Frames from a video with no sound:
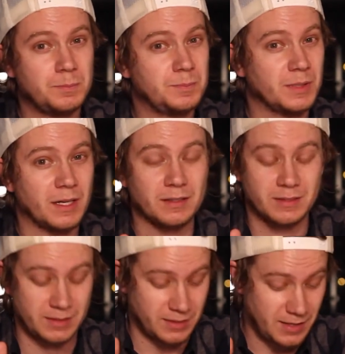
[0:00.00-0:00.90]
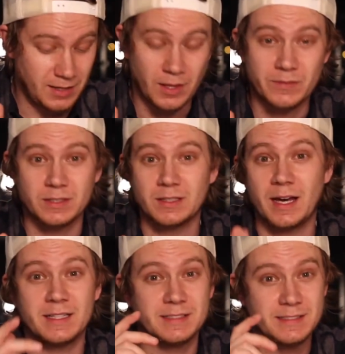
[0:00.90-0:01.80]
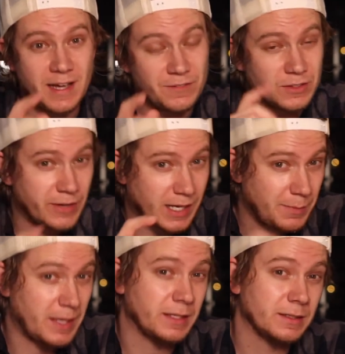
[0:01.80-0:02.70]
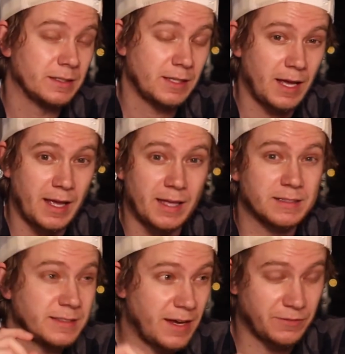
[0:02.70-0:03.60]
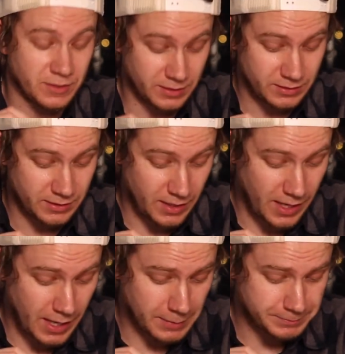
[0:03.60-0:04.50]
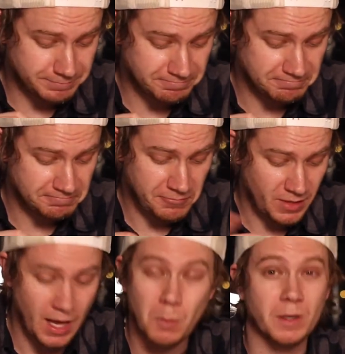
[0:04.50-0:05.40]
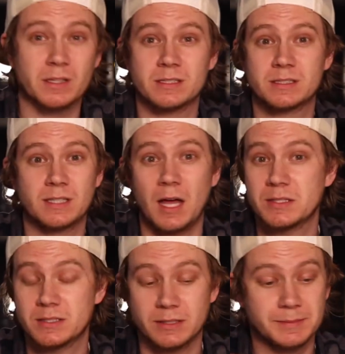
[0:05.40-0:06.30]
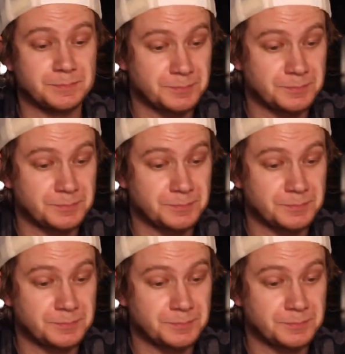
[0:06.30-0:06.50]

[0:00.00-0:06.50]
but I love it. I definitely recommend it. Definitely. I wear this constantly.